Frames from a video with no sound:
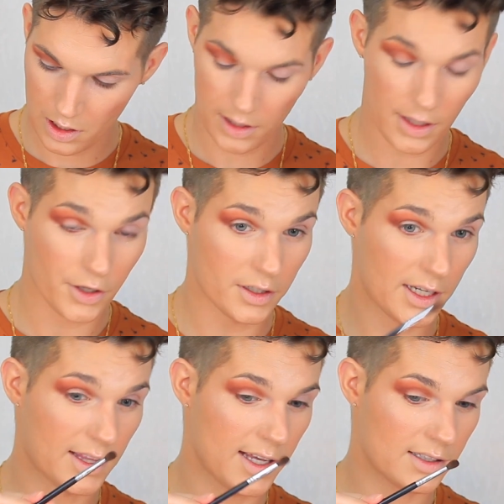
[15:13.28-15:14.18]
Then you could
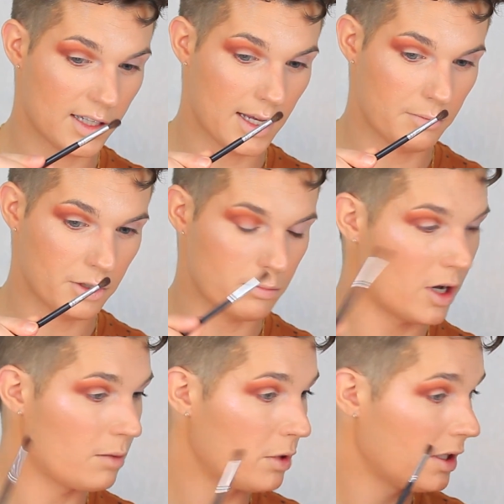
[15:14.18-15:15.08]
take that same
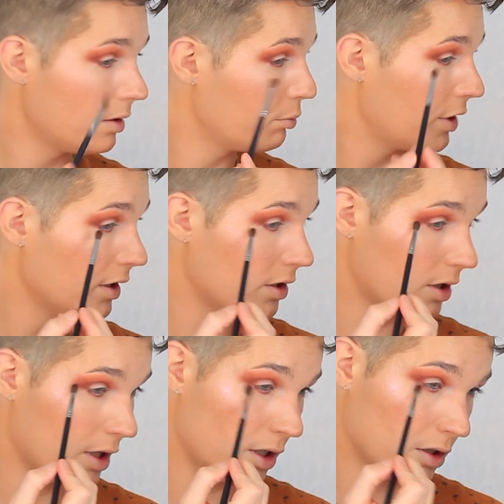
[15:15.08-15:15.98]
small blending brush
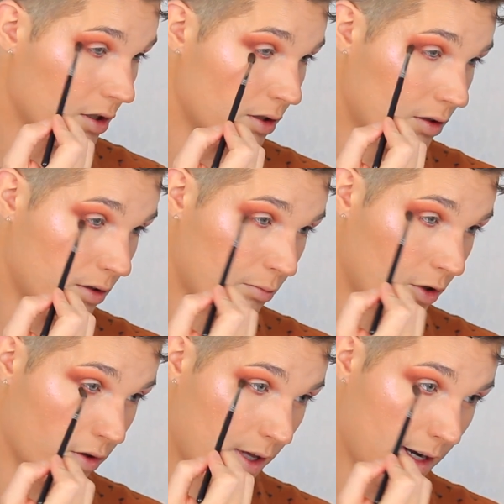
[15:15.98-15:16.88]
and then just
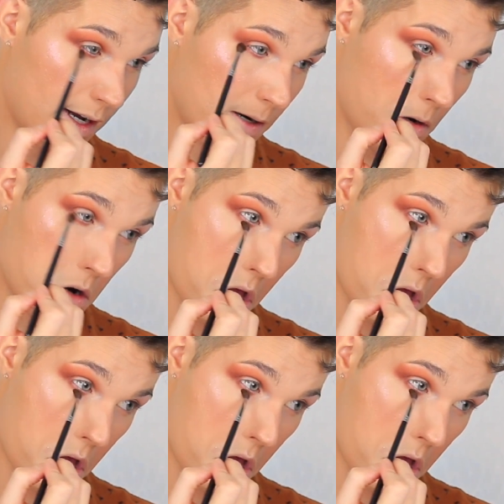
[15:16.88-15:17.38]
smoke that out.